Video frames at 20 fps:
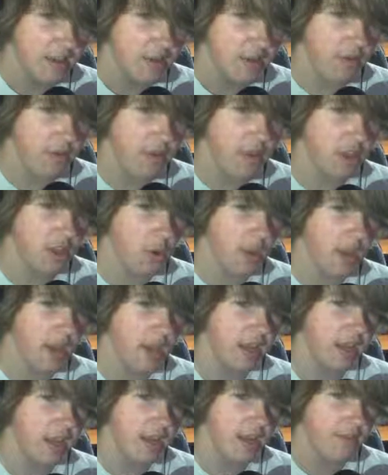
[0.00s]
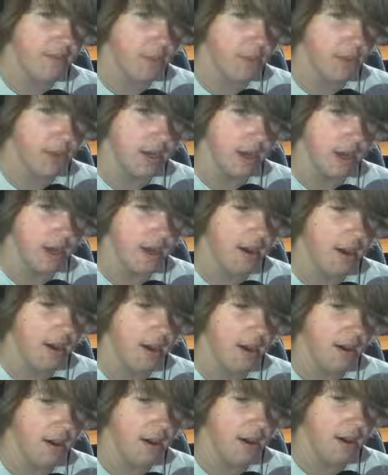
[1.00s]
Move out of the way, everyone!
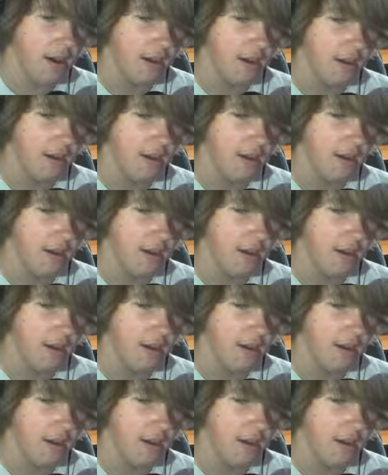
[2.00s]
Haha.